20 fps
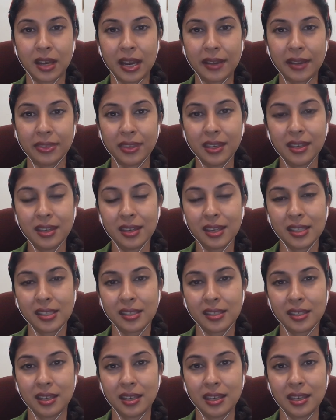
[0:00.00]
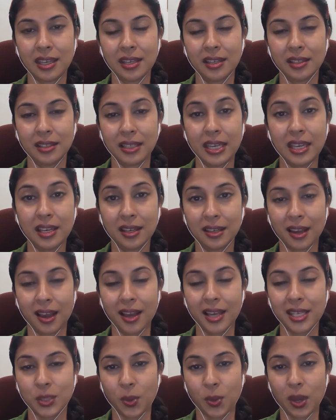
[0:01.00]
I think it's the
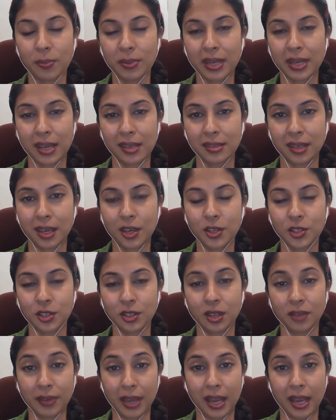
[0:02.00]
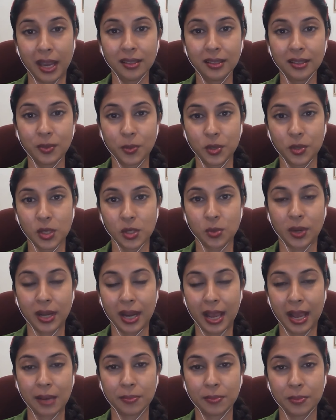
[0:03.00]
illegalized weaponization of health, which is
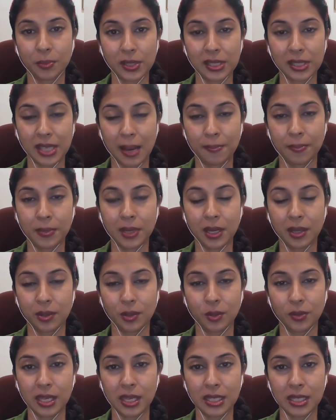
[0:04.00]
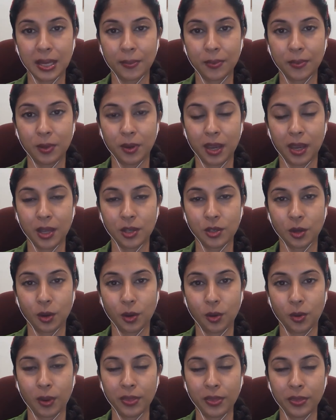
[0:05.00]
what's happening through the
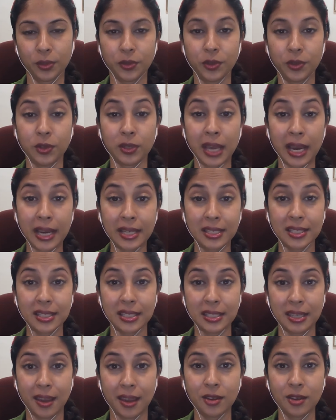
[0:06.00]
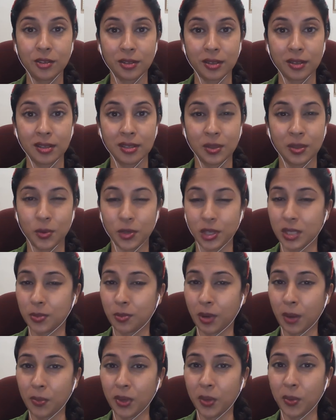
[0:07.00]
WHO and through the United Nations, which is
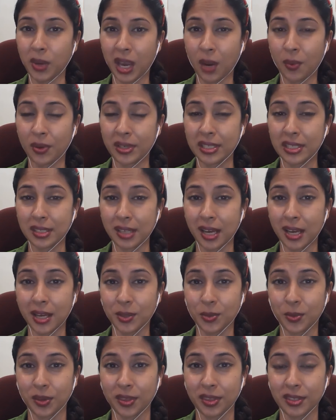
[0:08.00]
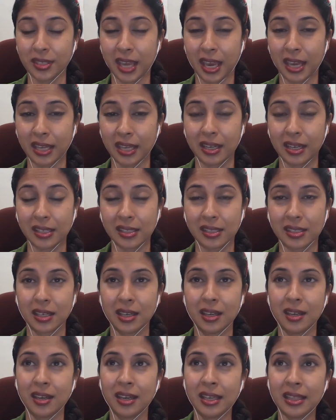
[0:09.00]
probably where I want to start with, Dan. It's
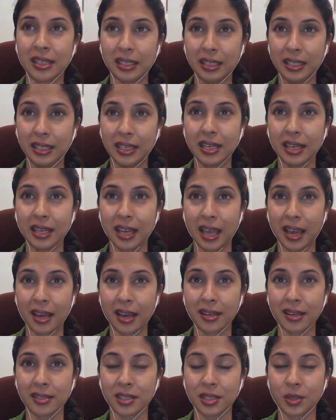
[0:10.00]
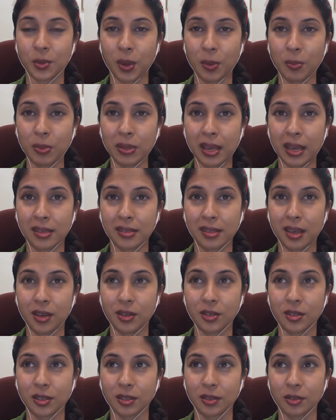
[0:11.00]
the legalized
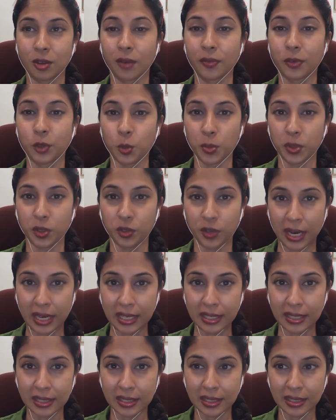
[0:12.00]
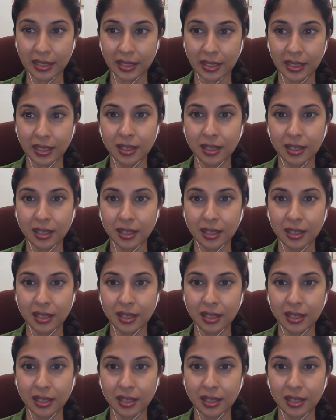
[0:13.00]
weaponization of human rights.